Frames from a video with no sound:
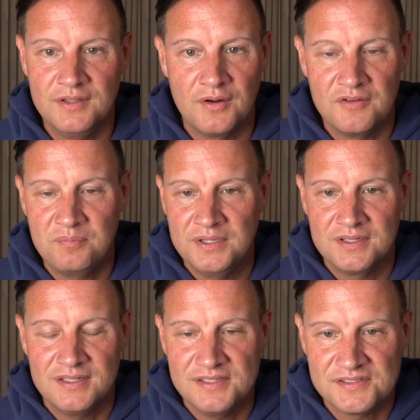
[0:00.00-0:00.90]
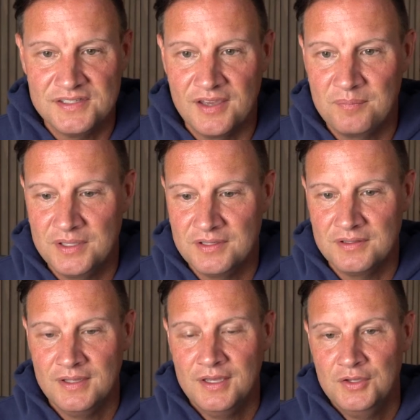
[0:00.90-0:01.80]
I've been to DC, I've been
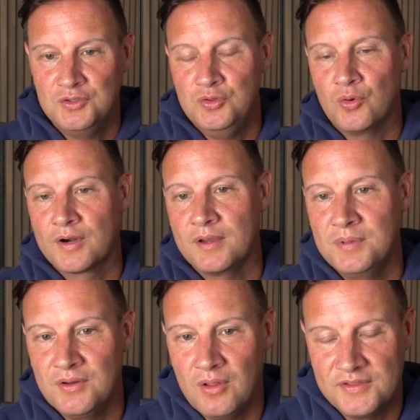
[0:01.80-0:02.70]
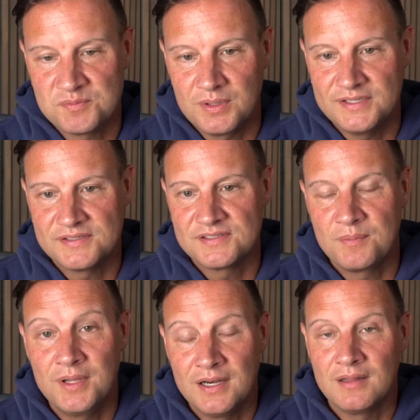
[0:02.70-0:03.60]
to New York, I've been to all these places, I've
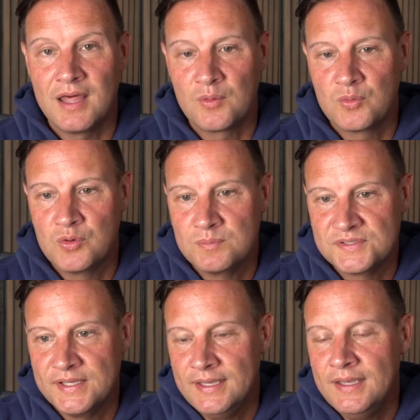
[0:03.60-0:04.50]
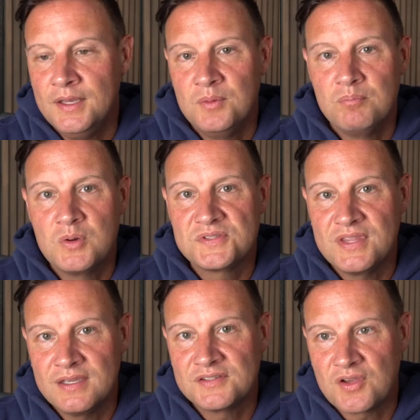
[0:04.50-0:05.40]
been in a lot of rooms. Most
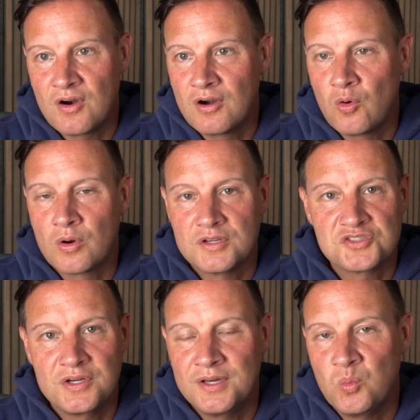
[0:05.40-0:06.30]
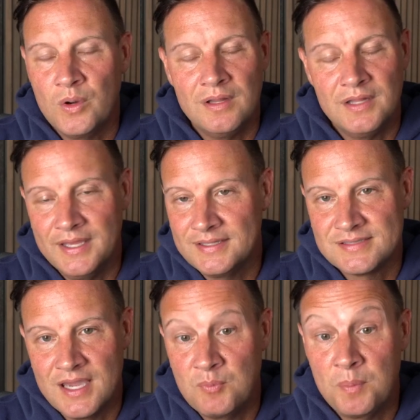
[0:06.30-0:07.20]
things are orchestrated well ahead of
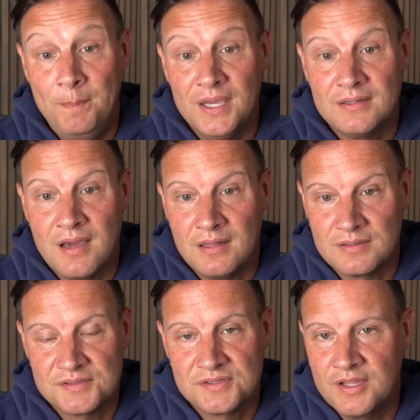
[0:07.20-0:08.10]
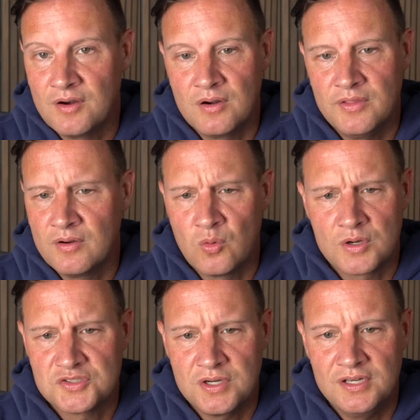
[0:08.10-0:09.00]
time with big dollars. They are
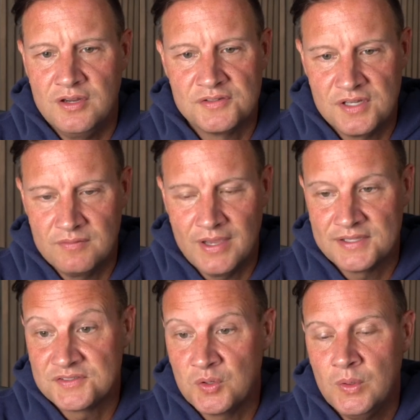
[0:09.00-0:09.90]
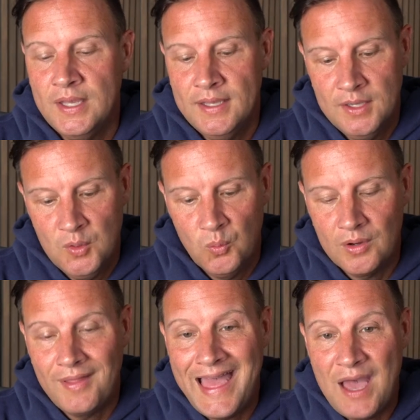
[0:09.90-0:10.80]
orchestrated years in advance. So
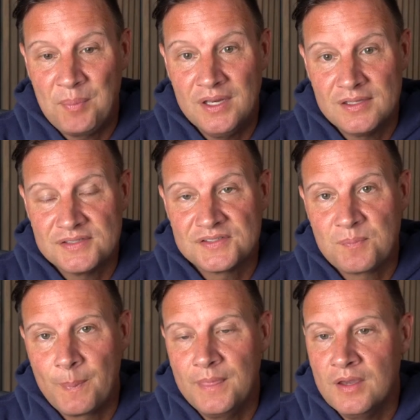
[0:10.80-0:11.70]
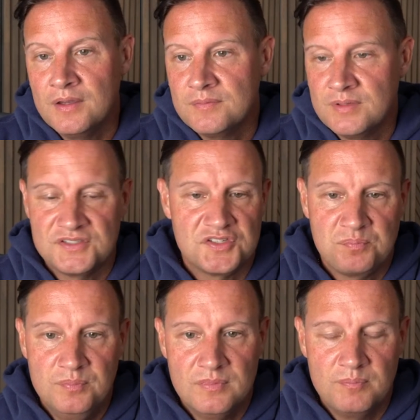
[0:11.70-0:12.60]
what'll happen is, let's just
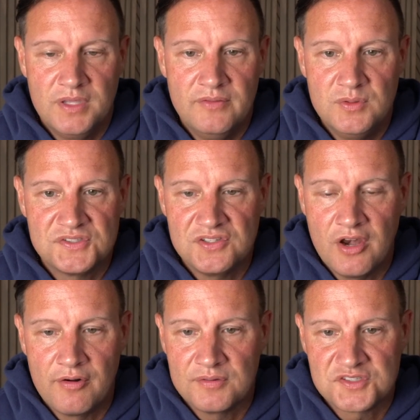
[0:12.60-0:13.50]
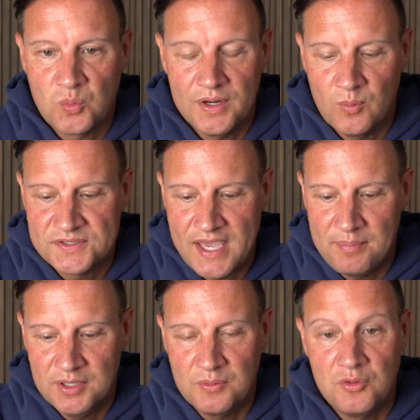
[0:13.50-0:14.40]
give you a scenario as to what's
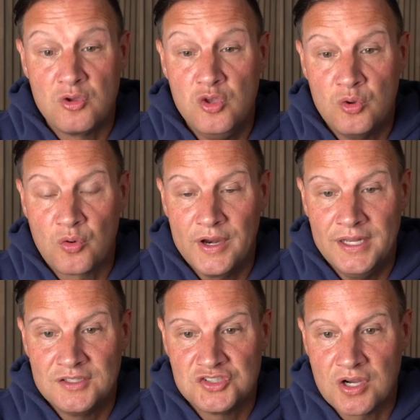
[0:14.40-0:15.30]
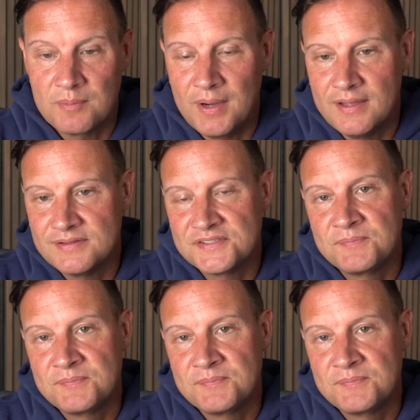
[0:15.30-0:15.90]
happening with Ukrainian junk bonds.